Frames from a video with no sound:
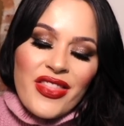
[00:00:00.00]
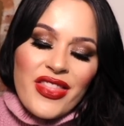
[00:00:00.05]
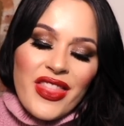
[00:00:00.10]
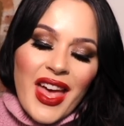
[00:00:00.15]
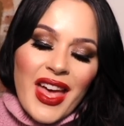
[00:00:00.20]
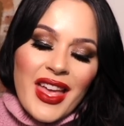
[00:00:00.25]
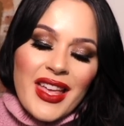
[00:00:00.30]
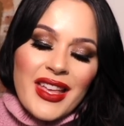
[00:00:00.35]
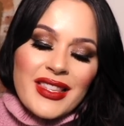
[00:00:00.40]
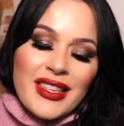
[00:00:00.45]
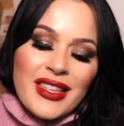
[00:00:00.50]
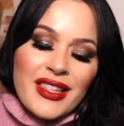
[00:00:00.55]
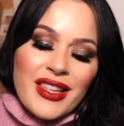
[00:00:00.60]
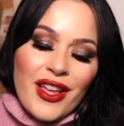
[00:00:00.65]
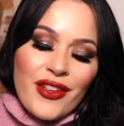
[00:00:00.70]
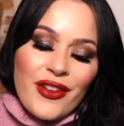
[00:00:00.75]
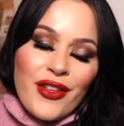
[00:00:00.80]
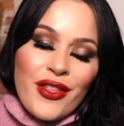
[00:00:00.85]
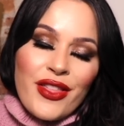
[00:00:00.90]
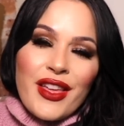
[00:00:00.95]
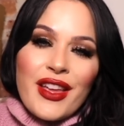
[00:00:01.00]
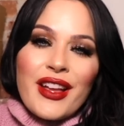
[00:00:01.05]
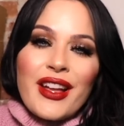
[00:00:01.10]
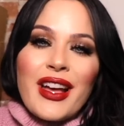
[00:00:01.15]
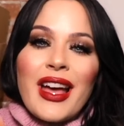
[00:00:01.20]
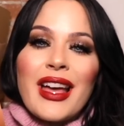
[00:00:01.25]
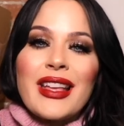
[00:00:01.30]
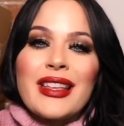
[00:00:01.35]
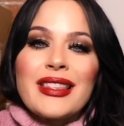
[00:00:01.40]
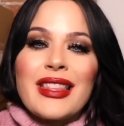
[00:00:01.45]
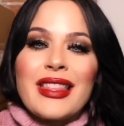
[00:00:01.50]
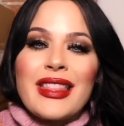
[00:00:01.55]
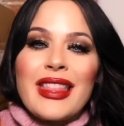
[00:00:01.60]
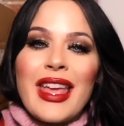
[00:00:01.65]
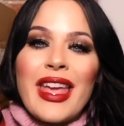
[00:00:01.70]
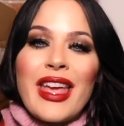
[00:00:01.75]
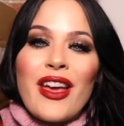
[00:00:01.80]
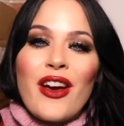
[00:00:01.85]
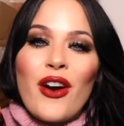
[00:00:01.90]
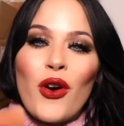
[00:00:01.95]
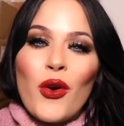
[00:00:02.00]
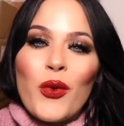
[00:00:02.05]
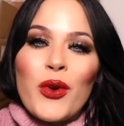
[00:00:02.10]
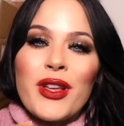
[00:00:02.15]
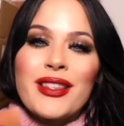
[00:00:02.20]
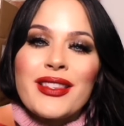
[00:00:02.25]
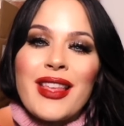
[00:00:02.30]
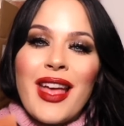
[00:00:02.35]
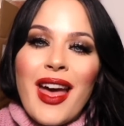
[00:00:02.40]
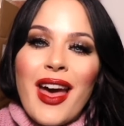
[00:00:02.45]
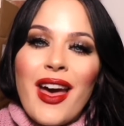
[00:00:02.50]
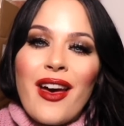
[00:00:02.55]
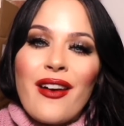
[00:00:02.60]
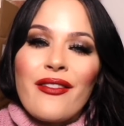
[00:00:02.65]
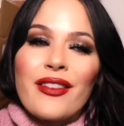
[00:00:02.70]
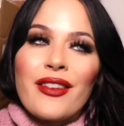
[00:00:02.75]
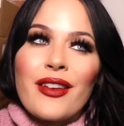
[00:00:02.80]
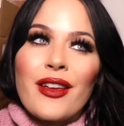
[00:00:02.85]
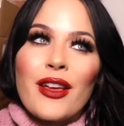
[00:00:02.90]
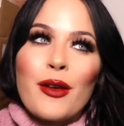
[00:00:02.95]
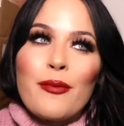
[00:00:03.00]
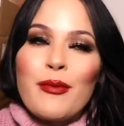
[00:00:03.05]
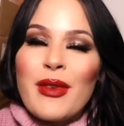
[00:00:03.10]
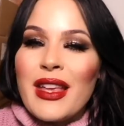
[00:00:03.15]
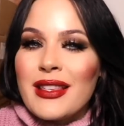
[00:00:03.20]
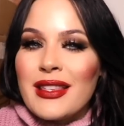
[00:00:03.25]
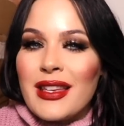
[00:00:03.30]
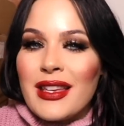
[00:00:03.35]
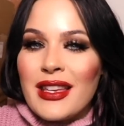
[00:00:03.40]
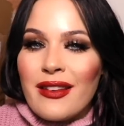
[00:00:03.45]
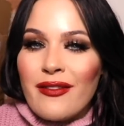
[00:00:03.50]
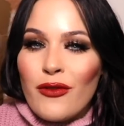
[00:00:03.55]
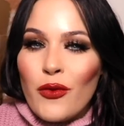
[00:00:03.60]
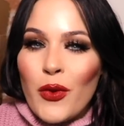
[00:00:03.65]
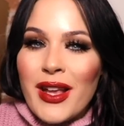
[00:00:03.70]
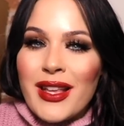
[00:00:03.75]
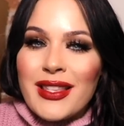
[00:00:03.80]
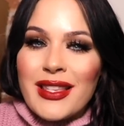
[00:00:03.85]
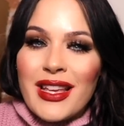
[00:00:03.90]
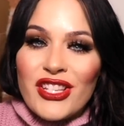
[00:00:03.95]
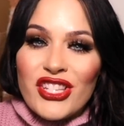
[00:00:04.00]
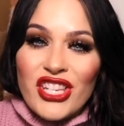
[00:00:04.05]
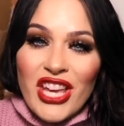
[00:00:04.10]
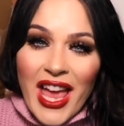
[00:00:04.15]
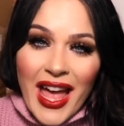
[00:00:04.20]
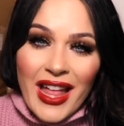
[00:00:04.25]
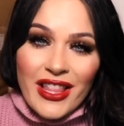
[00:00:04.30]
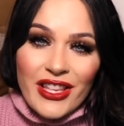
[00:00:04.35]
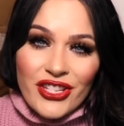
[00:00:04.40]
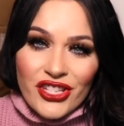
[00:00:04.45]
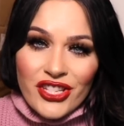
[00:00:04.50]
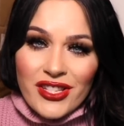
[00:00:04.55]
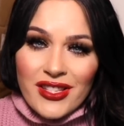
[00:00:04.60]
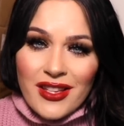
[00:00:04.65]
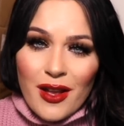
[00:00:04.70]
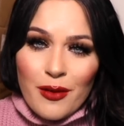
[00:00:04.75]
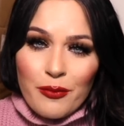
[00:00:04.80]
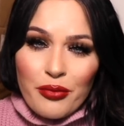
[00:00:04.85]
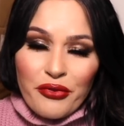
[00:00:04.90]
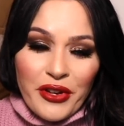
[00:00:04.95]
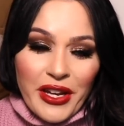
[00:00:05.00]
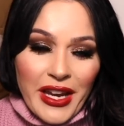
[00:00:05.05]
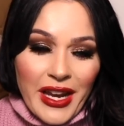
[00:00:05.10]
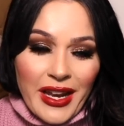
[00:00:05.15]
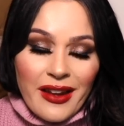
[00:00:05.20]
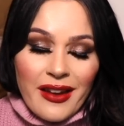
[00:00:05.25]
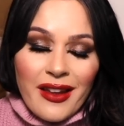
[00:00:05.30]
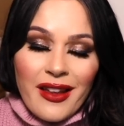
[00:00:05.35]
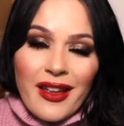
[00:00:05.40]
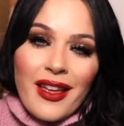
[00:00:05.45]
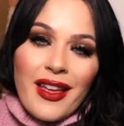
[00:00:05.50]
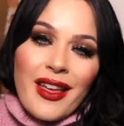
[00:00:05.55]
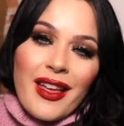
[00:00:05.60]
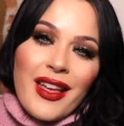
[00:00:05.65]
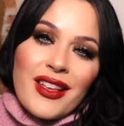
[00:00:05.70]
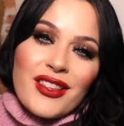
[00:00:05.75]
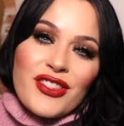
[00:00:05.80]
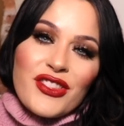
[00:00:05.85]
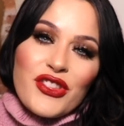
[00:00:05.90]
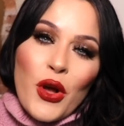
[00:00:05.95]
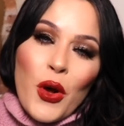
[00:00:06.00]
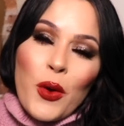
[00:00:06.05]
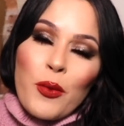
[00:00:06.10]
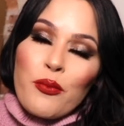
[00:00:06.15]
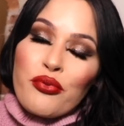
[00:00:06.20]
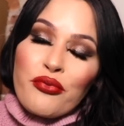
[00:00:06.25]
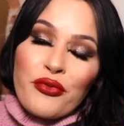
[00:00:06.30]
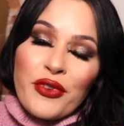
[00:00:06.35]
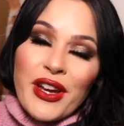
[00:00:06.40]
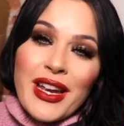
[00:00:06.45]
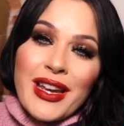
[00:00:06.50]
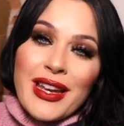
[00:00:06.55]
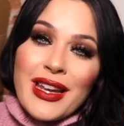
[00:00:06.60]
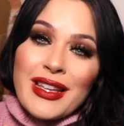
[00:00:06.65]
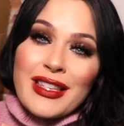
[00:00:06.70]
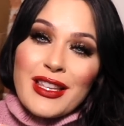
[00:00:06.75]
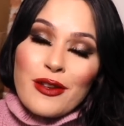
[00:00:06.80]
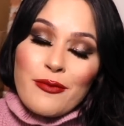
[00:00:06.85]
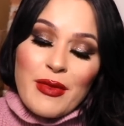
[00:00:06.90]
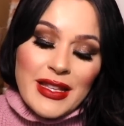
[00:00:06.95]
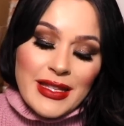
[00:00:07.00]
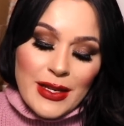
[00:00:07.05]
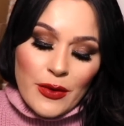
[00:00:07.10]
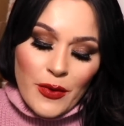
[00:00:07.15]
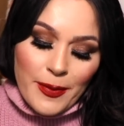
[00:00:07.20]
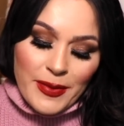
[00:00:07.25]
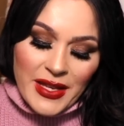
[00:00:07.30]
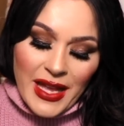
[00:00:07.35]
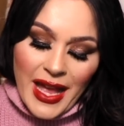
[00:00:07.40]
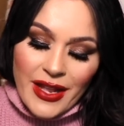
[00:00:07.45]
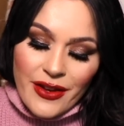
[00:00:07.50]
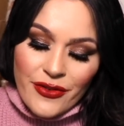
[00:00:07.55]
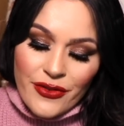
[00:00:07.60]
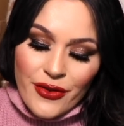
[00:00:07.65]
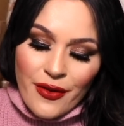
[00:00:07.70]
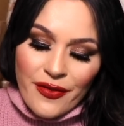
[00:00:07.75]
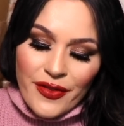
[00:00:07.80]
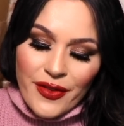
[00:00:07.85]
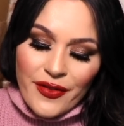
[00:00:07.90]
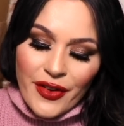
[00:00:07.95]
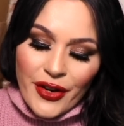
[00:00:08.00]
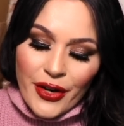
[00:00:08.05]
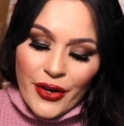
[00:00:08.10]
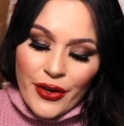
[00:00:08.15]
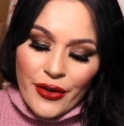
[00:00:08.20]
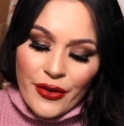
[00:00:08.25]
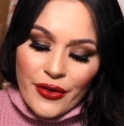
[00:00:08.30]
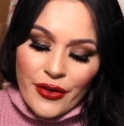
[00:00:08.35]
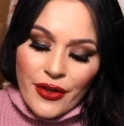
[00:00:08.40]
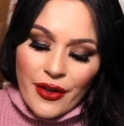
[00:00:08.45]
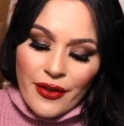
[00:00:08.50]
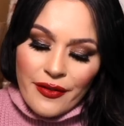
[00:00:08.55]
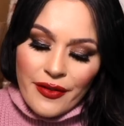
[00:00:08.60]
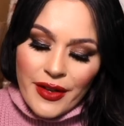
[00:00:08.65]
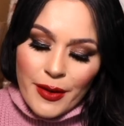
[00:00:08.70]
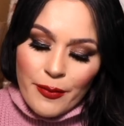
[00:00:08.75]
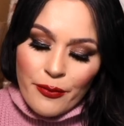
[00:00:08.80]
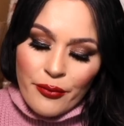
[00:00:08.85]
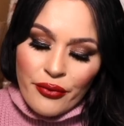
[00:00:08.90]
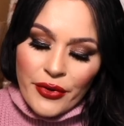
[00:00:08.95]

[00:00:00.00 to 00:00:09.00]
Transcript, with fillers: That is another thing, guys. They always have amazing giveaways and challenges on Preen. So Preen is an amazing website. I don't know if you've heard of it.